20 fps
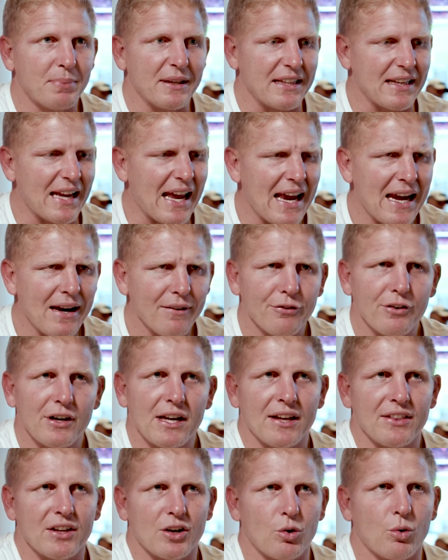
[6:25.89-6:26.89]
but every
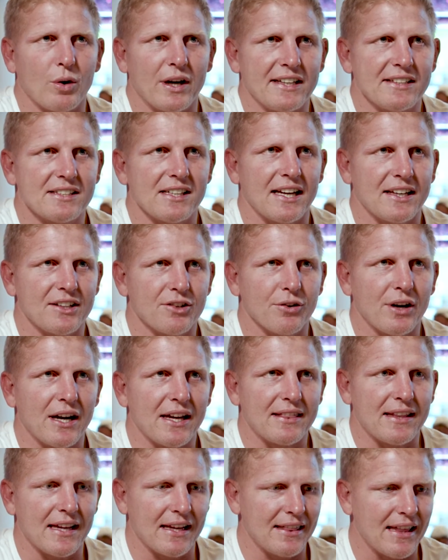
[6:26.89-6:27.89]
other Queenslander
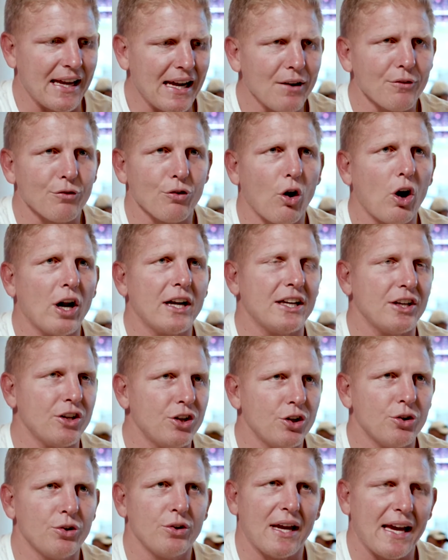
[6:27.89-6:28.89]
out there, they are riding
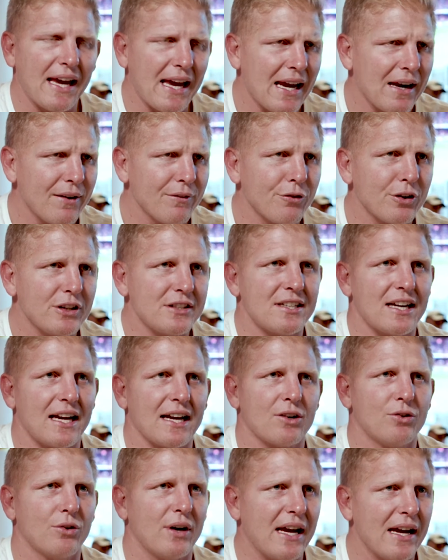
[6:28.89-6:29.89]
you every
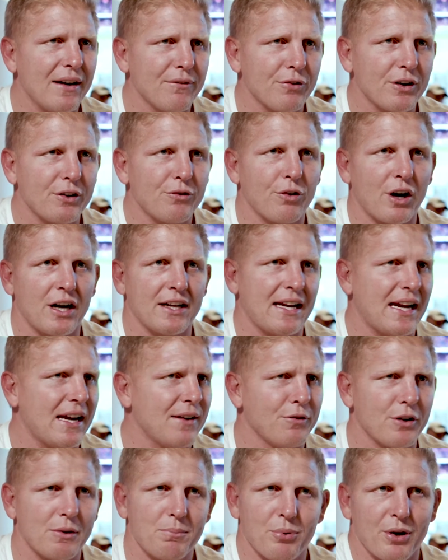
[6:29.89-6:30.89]
tackle, every run,
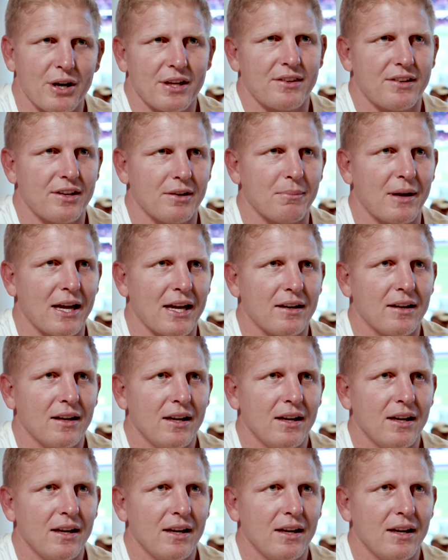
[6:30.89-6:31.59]
every breath you make,